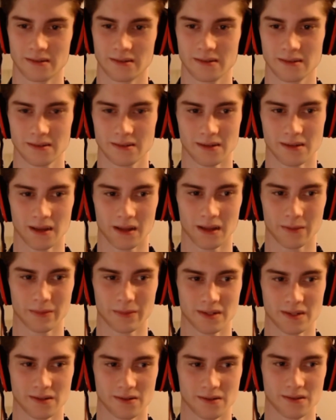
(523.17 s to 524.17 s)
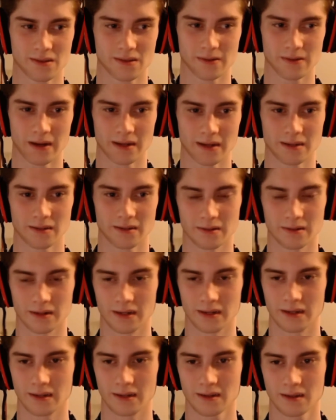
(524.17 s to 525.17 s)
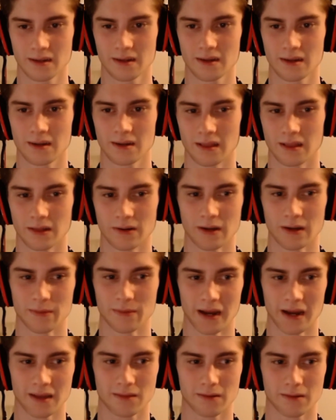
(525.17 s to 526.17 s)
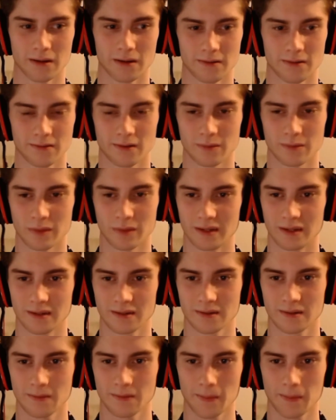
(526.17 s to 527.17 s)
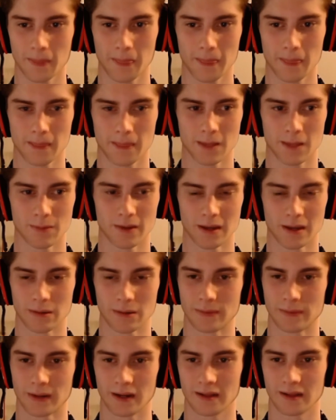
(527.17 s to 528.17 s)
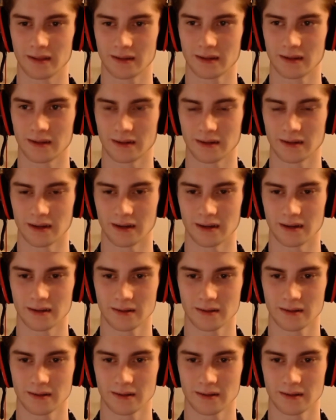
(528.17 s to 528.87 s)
And I used the Valencia counselors to help me choose the right degree